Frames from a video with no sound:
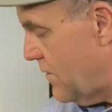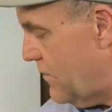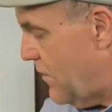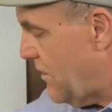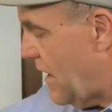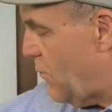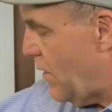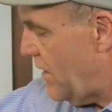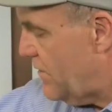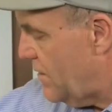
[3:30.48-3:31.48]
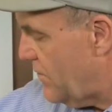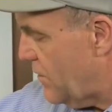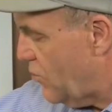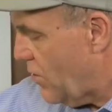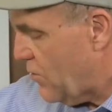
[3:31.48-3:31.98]
The same way I did for
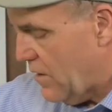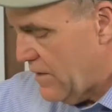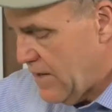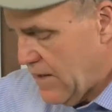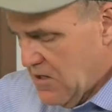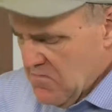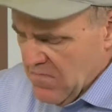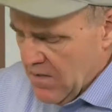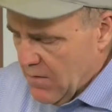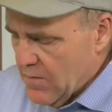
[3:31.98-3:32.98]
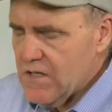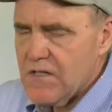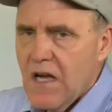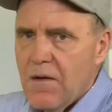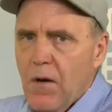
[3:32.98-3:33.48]
the normal cleaning. This
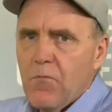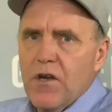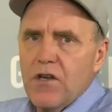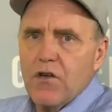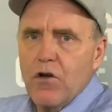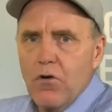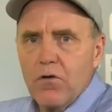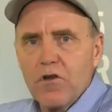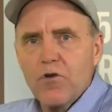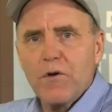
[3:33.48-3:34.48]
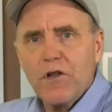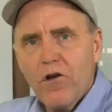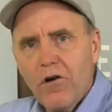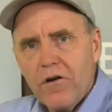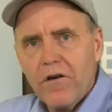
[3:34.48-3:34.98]
time I'm ready to go a little bit
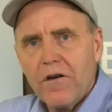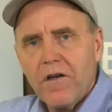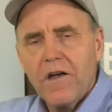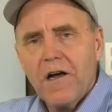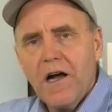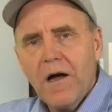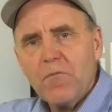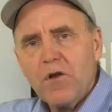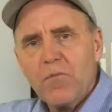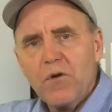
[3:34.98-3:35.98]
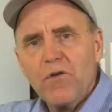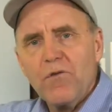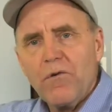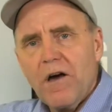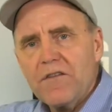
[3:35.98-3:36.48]
longer. I'm going to mill
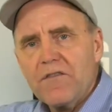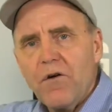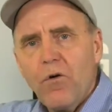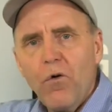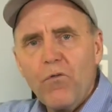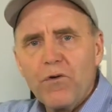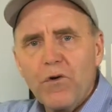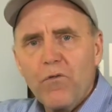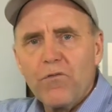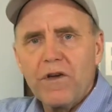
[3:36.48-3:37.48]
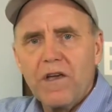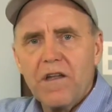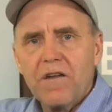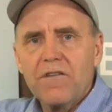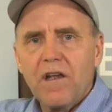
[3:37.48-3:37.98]
the rice over and over
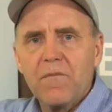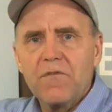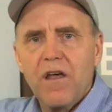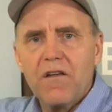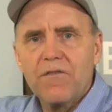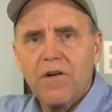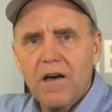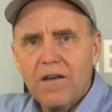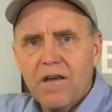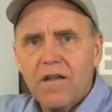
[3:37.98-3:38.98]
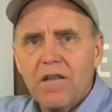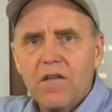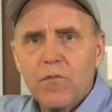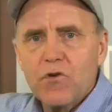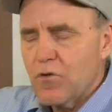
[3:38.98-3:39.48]
again until I'm satisfied that
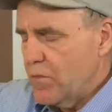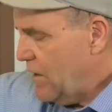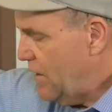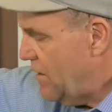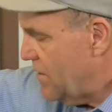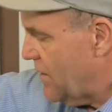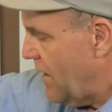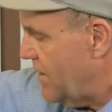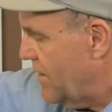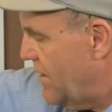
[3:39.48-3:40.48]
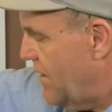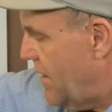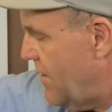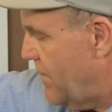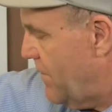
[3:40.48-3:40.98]
the mill should be clean inside.
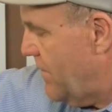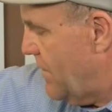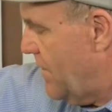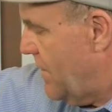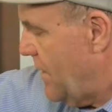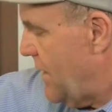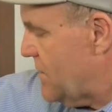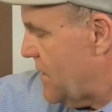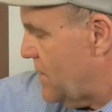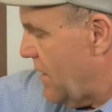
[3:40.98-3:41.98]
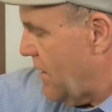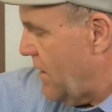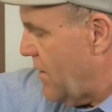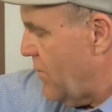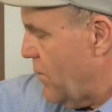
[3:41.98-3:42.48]
Now that sounds like a
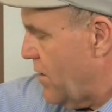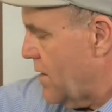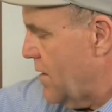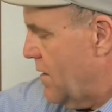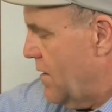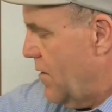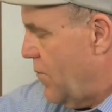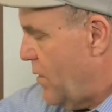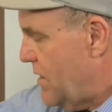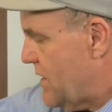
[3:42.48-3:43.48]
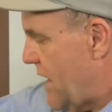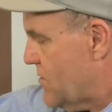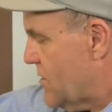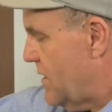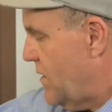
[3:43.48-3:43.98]
lot of work, but it's
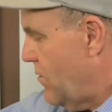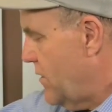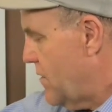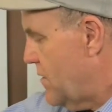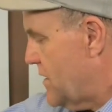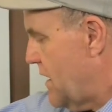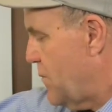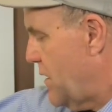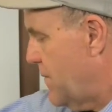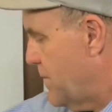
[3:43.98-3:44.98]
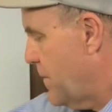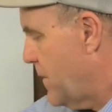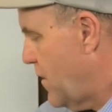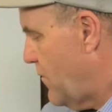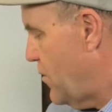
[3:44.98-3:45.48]
actually only going to take me
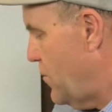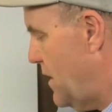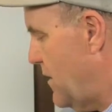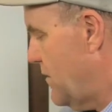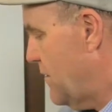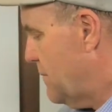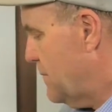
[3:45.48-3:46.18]
a few minutes.